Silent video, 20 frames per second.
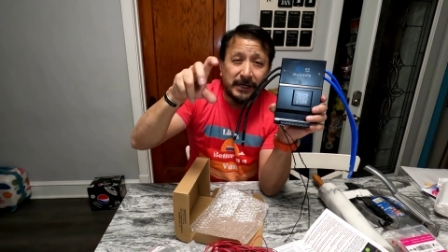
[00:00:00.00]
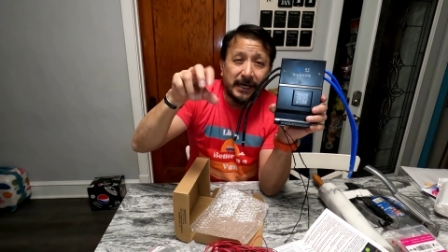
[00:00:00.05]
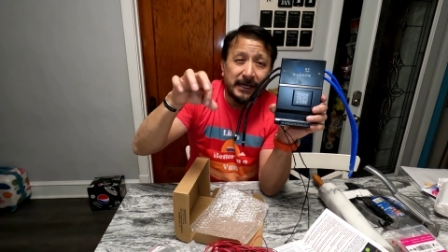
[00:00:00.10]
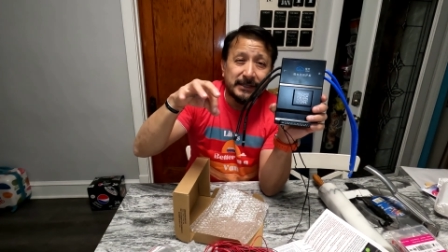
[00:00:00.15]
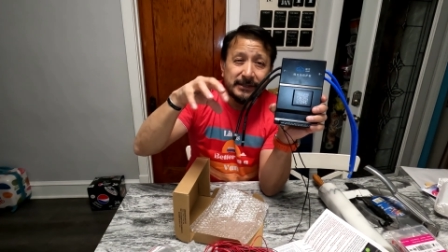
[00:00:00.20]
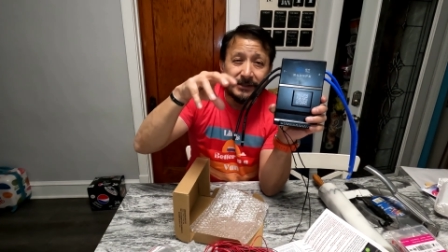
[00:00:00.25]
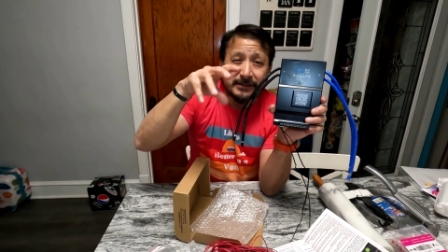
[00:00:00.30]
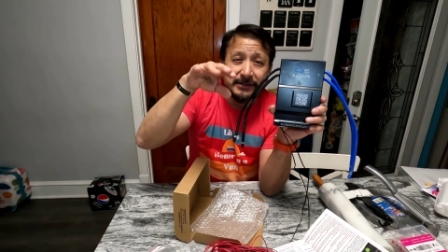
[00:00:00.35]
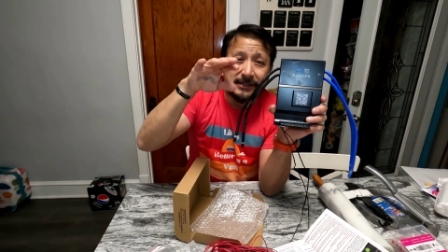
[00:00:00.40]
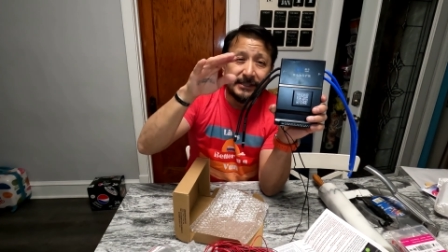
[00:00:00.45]

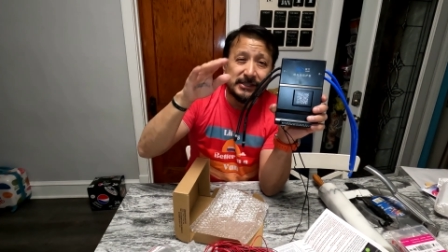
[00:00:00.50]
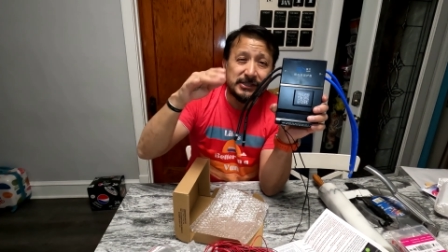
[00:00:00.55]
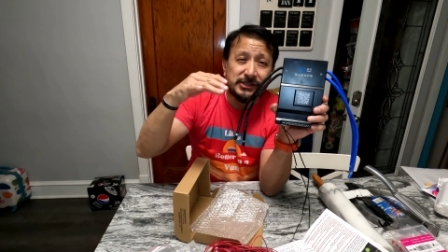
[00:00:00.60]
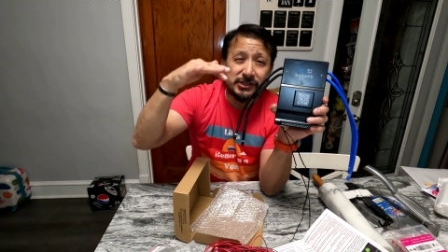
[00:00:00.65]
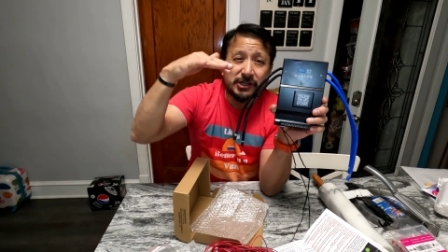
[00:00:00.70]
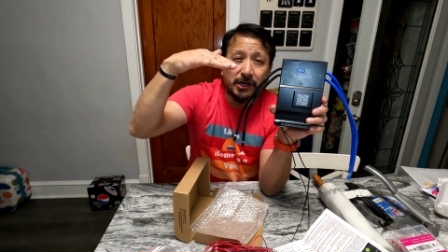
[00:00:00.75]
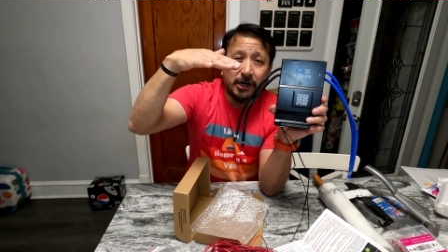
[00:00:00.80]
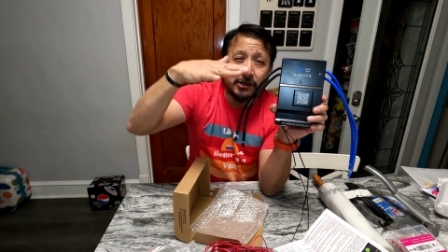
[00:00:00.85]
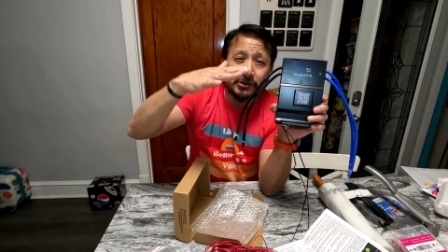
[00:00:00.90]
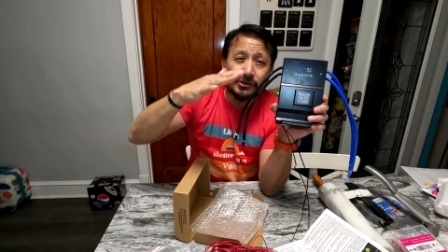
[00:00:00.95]
not
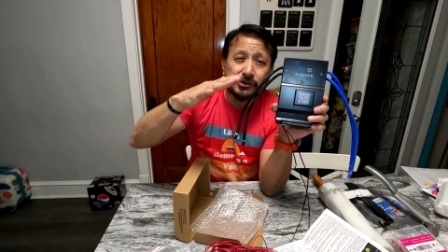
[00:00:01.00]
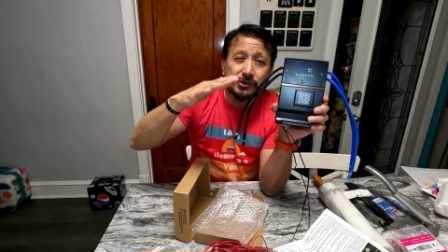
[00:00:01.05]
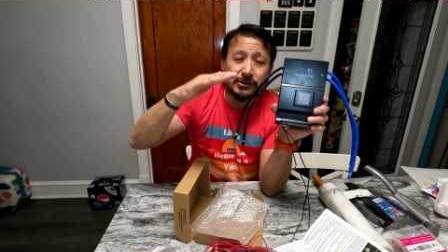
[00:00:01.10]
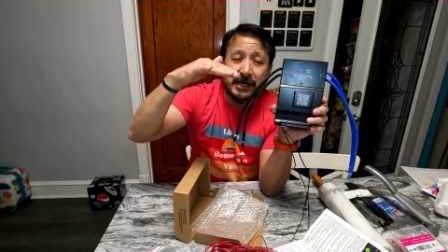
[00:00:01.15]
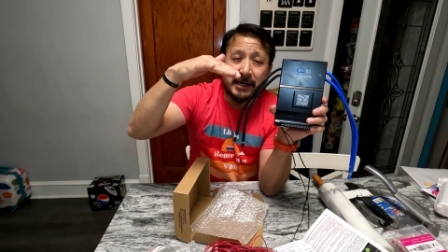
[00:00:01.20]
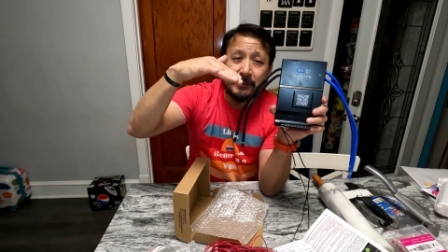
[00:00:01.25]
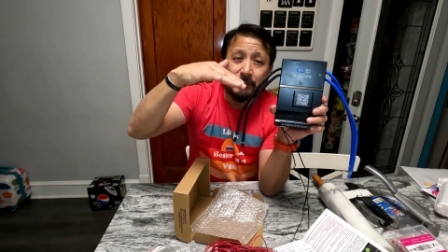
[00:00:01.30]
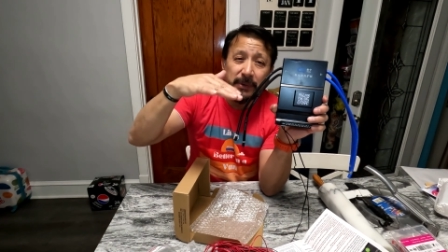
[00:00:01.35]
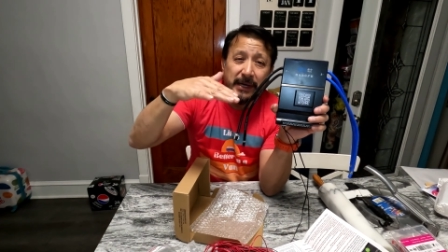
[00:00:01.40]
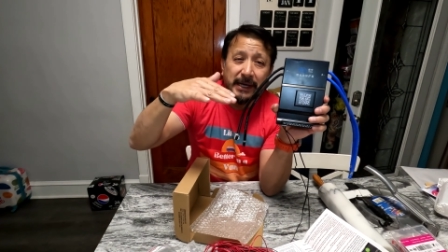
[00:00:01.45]
discharged or
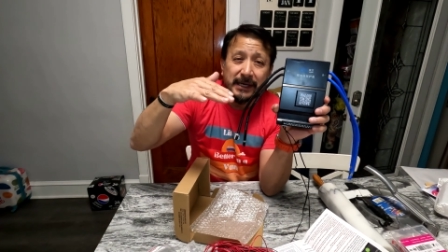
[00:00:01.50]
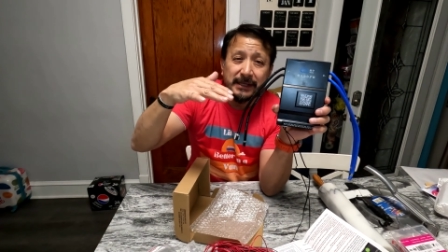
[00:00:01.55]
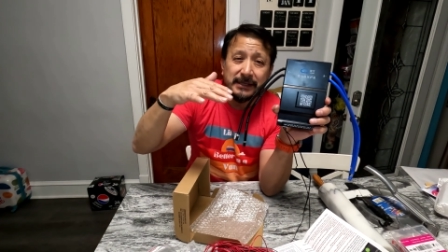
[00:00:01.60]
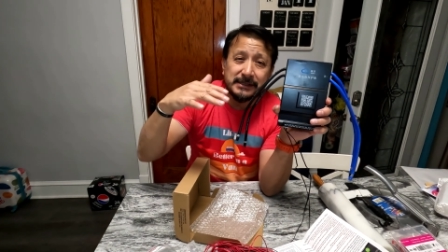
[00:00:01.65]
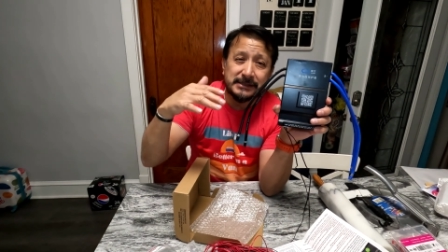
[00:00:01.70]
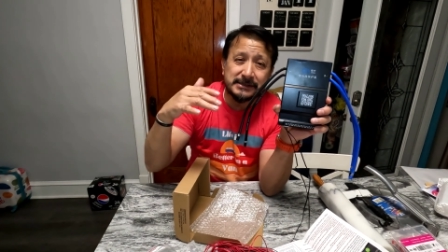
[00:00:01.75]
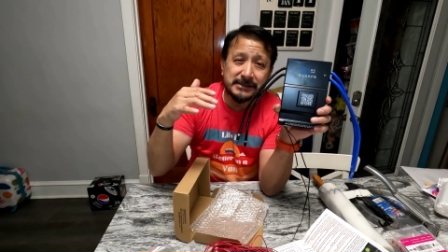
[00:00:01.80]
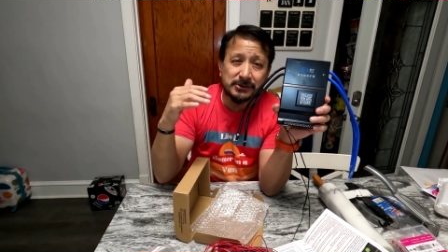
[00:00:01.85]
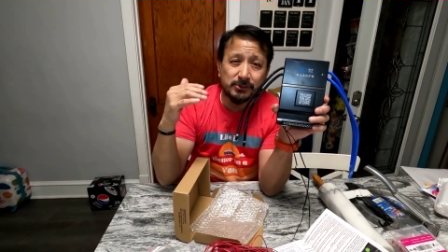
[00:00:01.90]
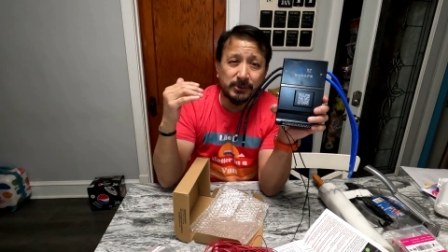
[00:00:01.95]
not
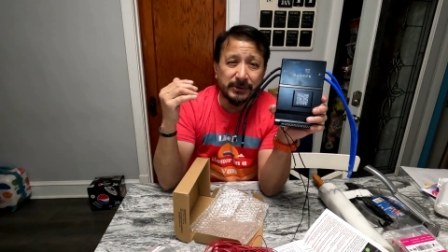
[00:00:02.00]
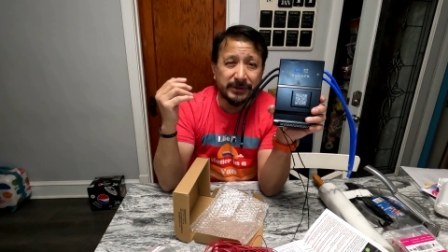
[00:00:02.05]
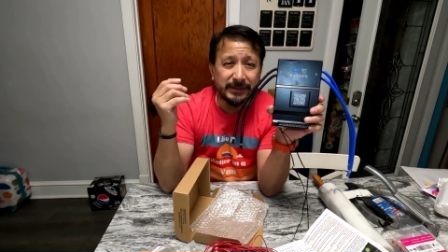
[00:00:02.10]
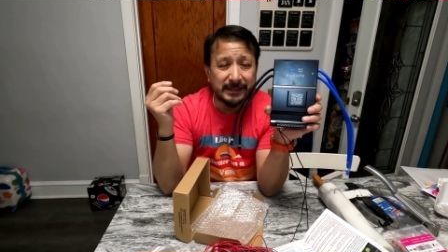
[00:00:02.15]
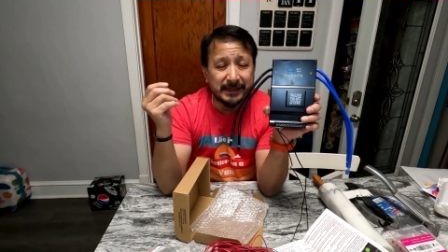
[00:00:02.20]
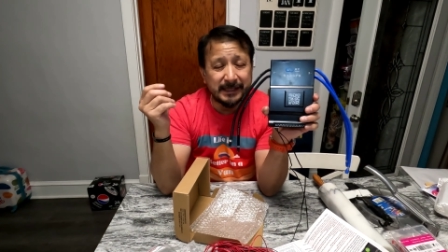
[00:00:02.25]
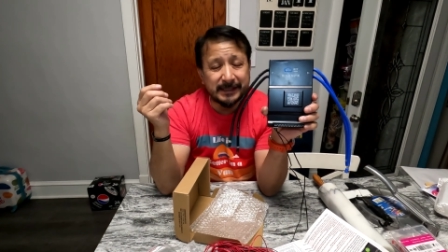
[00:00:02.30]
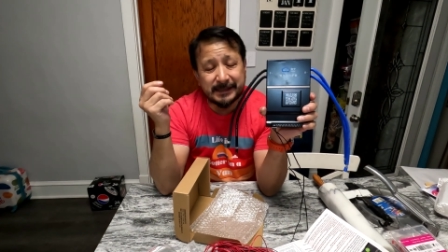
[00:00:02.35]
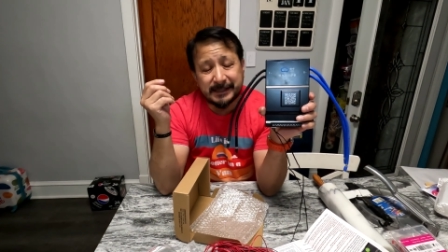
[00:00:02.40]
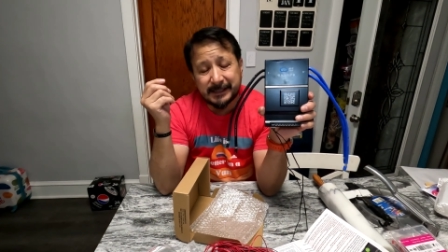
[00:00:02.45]
balanced
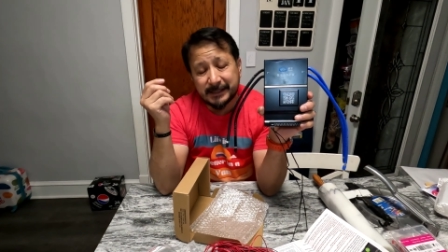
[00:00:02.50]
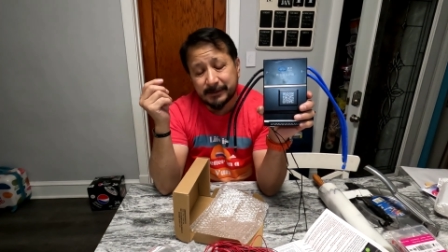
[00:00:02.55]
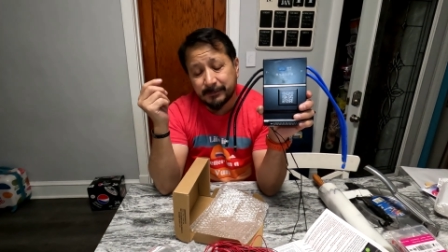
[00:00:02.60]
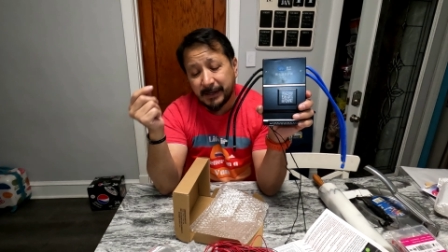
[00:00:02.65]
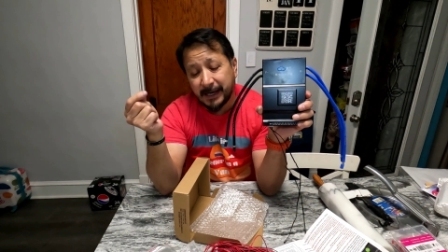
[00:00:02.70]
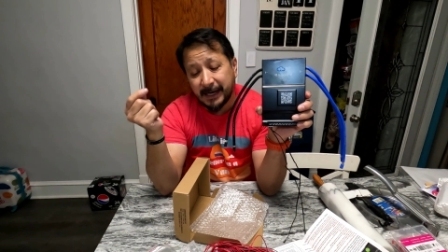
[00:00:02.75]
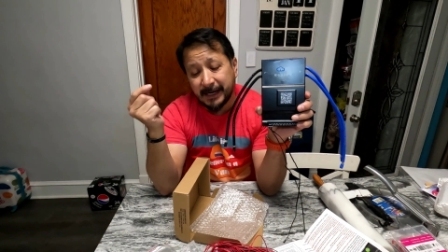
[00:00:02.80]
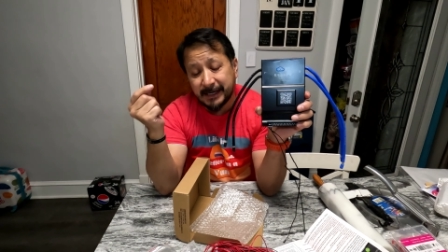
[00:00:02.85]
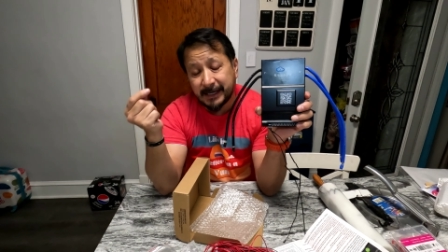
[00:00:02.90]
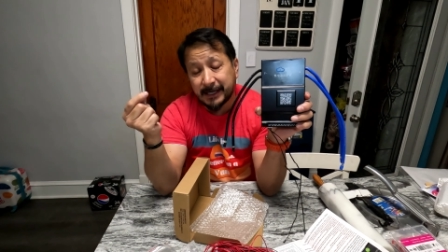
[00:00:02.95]
with
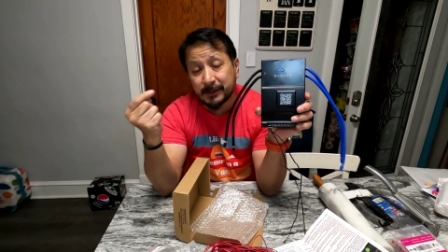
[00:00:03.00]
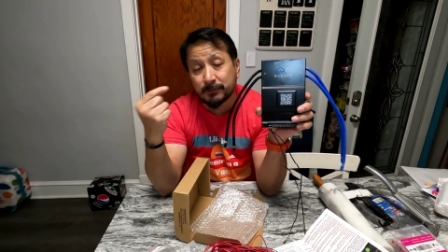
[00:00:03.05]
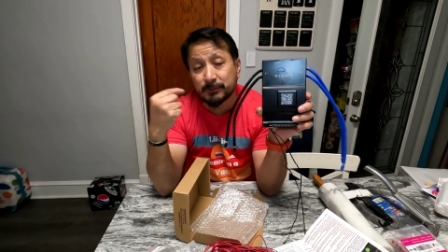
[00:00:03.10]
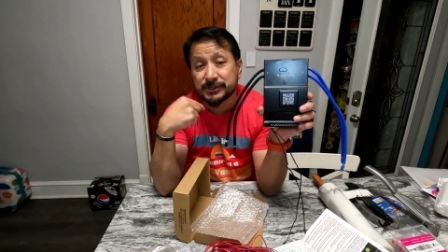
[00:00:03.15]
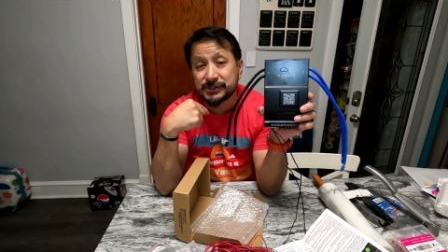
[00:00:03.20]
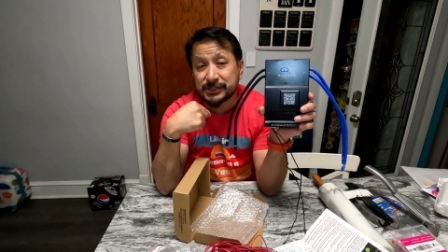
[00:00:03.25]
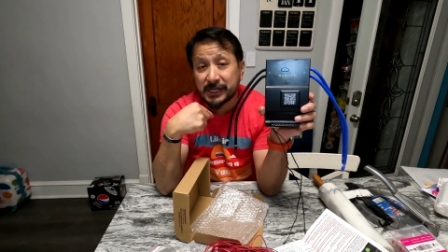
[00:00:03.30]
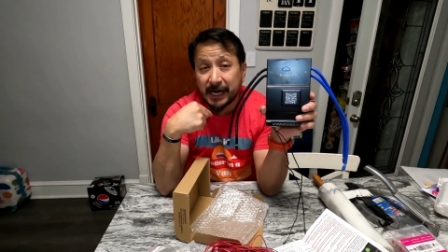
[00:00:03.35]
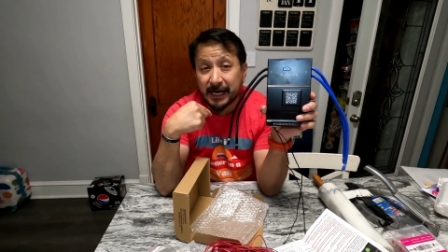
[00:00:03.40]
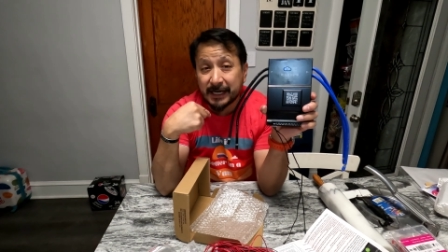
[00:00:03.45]
lithium ion,
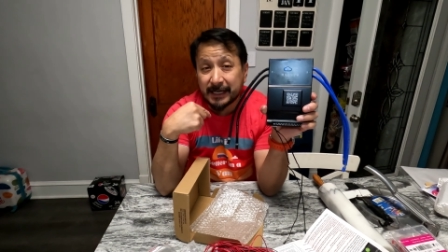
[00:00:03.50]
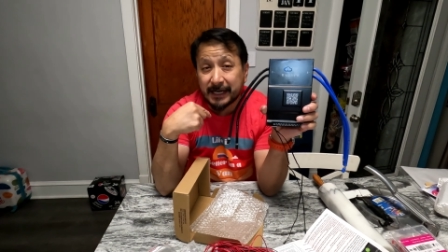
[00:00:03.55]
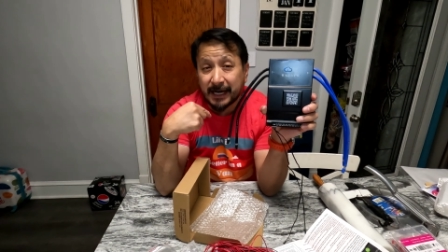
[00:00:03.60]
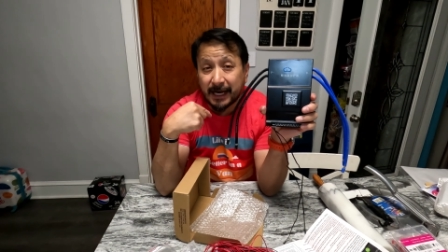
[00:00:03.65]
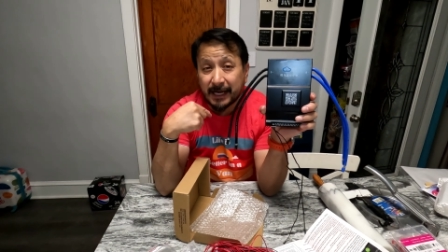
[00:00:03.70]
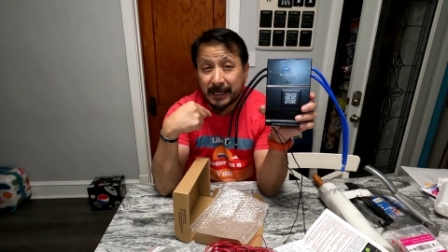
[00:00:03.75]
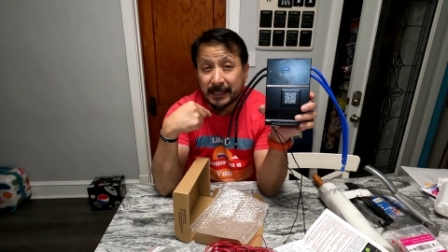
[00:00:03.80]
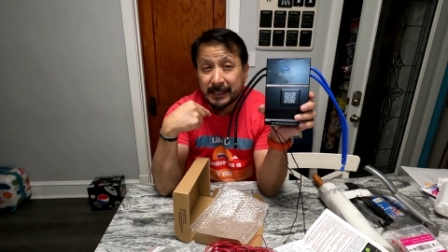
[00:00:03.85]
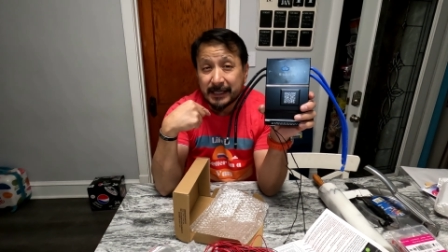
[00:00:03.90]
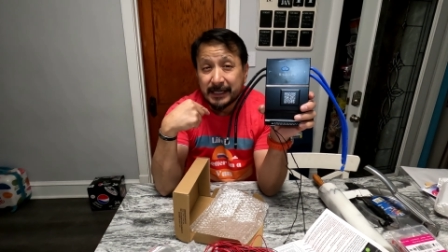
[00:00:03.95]
which I
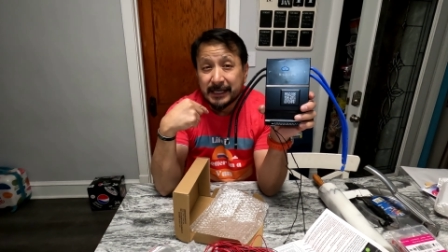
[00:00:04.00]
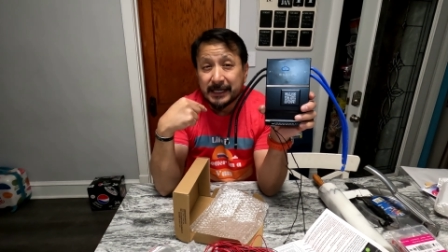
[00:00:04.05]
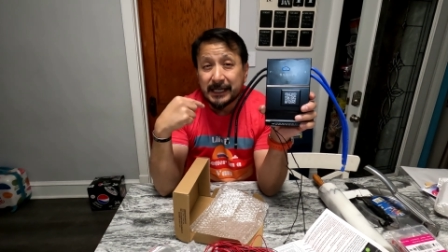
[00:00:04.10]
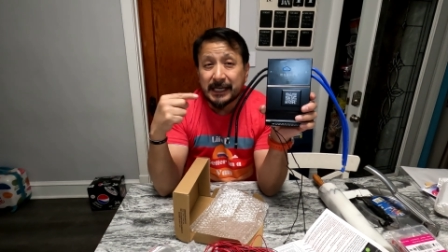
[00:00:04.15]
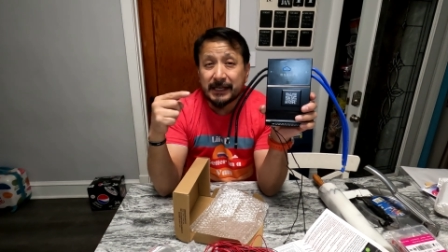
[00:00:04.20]
got,